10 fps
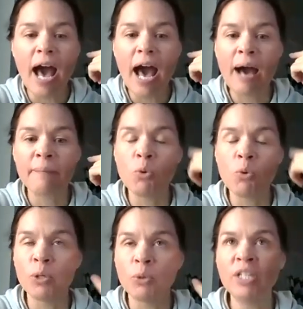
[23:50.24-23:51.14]

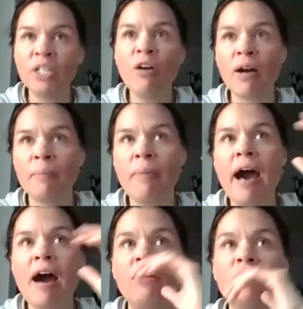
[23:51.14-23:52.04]
When we talk
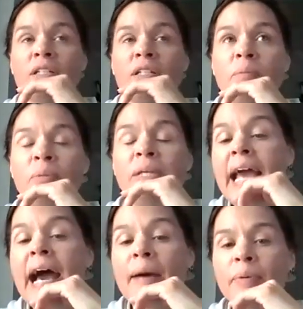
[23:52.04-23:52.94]
about being
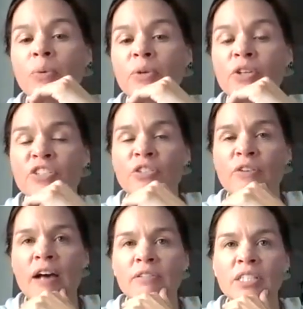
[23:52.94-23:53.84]
happy with your
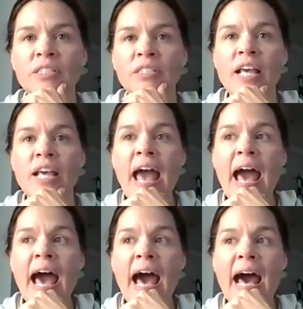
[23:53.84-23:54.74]
surroundings,
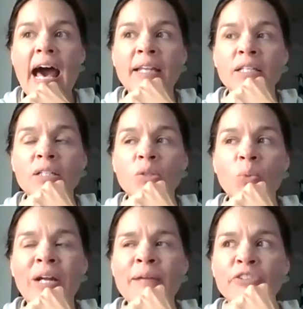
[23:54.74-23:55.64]
and
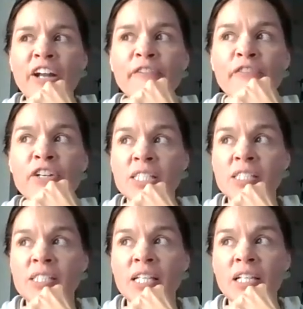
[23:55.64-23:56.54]
what I'm
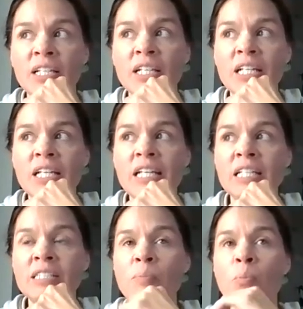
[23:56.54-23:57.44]
referencing
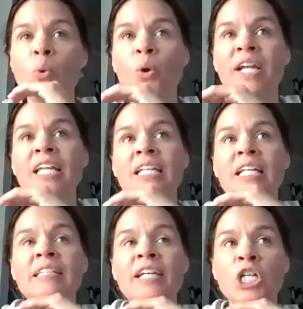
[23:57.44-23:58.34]
is more in
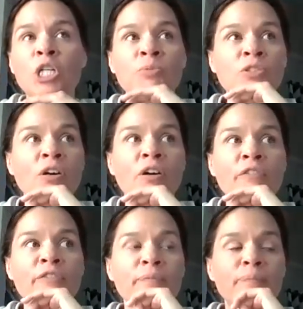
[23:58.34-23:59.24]
the terms
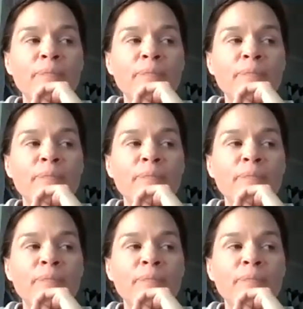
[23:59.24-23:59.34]
of,